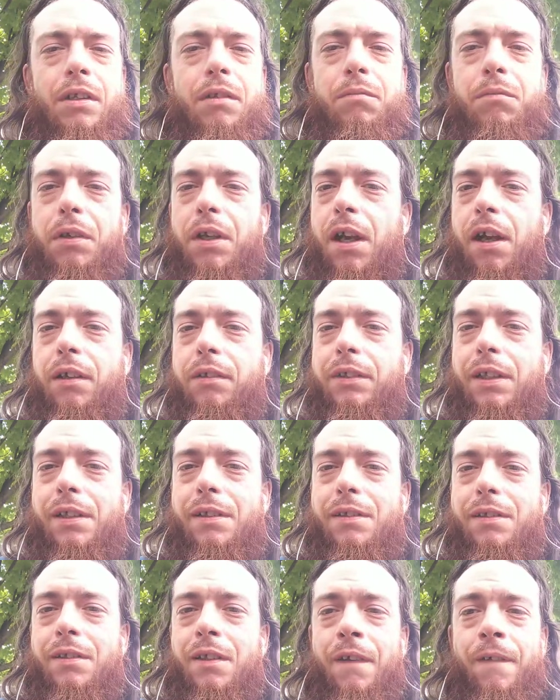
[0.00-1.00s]

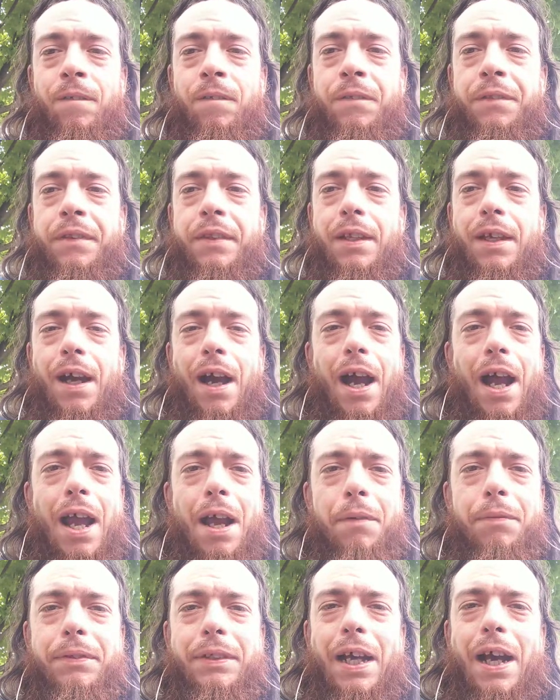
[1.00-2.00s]
Regardless, I
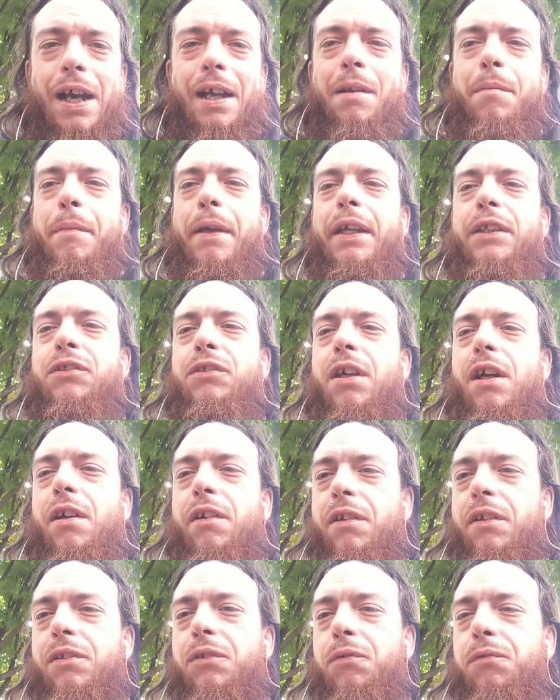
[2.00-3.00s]
haven't had a major
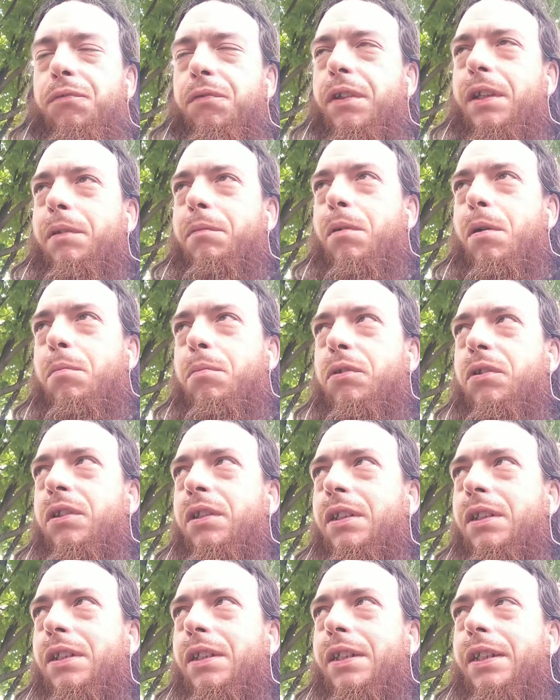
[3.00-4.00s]
outage with Freedom Mobile
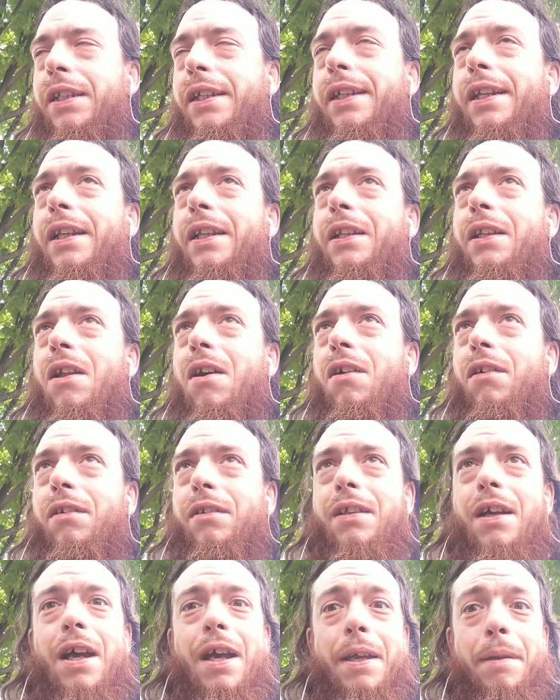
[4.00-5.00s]
in a long
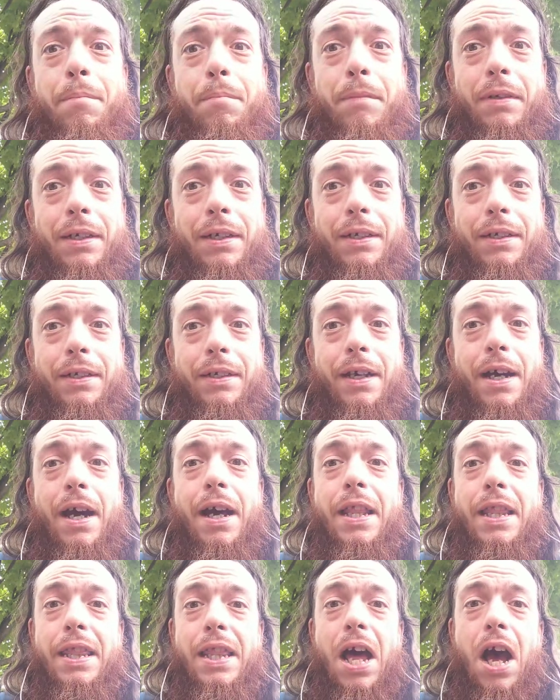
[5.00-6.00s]
time.
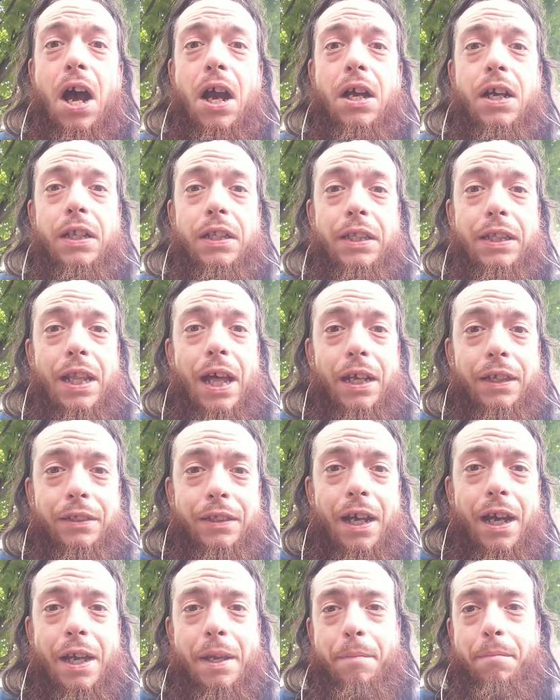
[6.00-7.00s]
A long, long
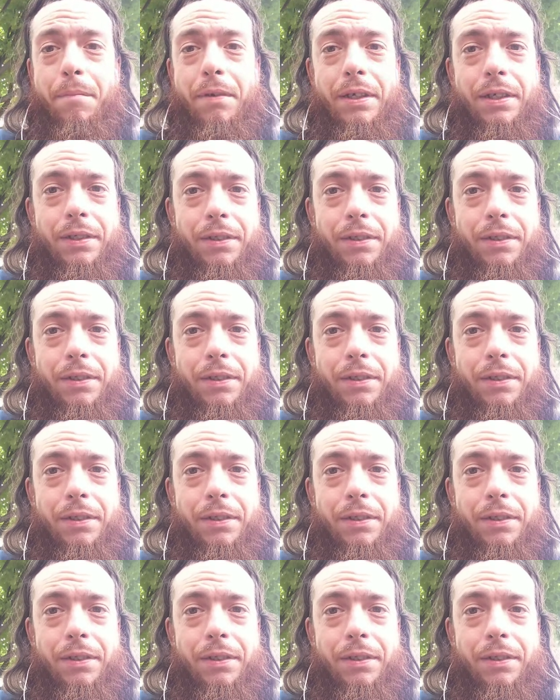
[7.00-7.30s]
time.